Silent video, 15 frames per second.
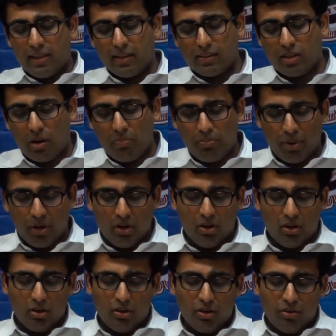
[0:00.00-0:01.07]
example
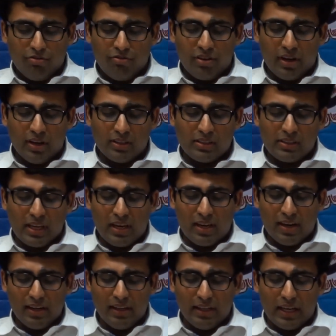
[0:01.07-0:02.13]
where a
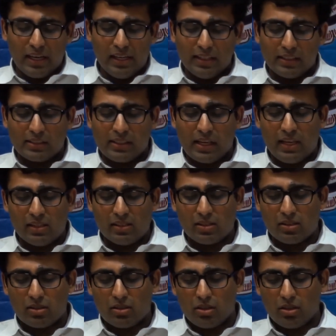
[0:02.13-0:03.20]
seller in Delhi
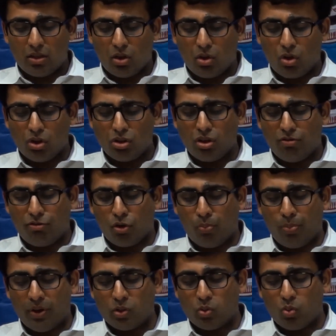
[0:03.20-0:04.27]
sells the goods of
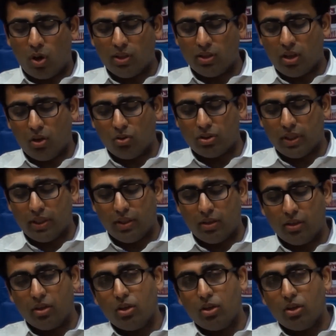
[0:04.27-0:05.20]
rupees 1000